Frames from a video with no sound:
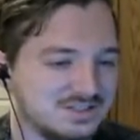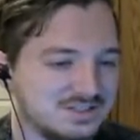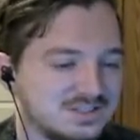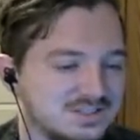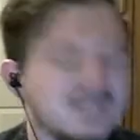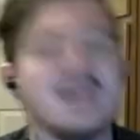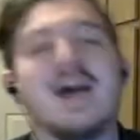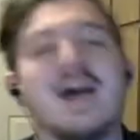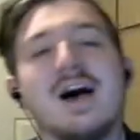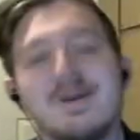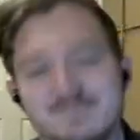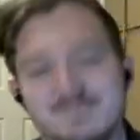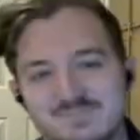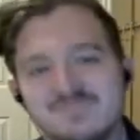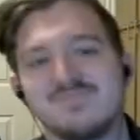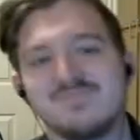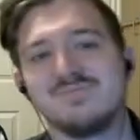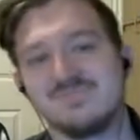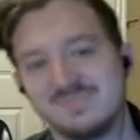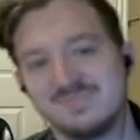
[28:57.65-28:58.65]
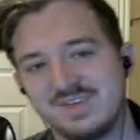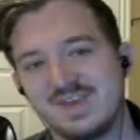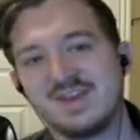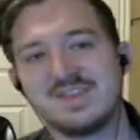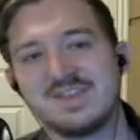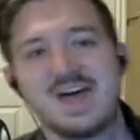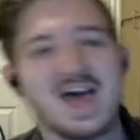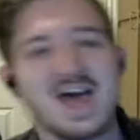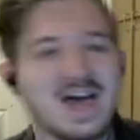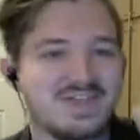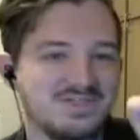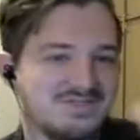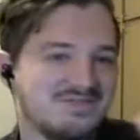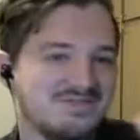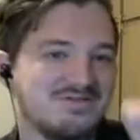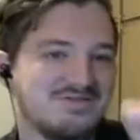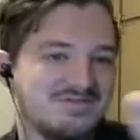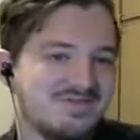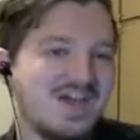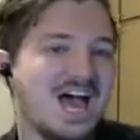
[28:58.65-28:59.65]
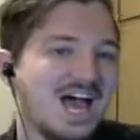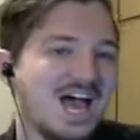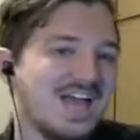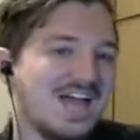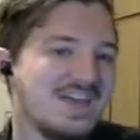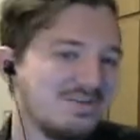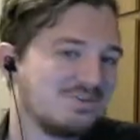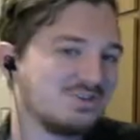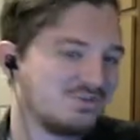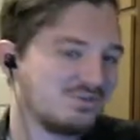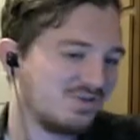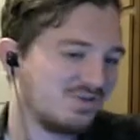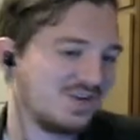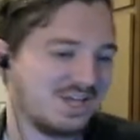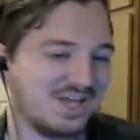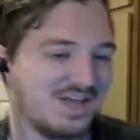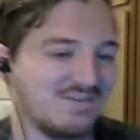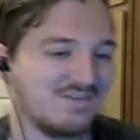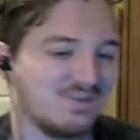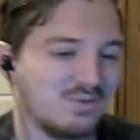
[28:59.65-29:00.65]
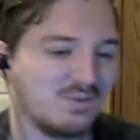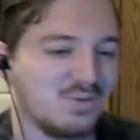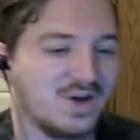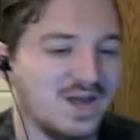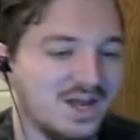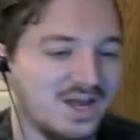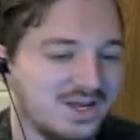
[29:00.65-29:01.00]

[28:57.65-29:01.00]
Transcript: Yeah. Yeah, that that imagery gave it away.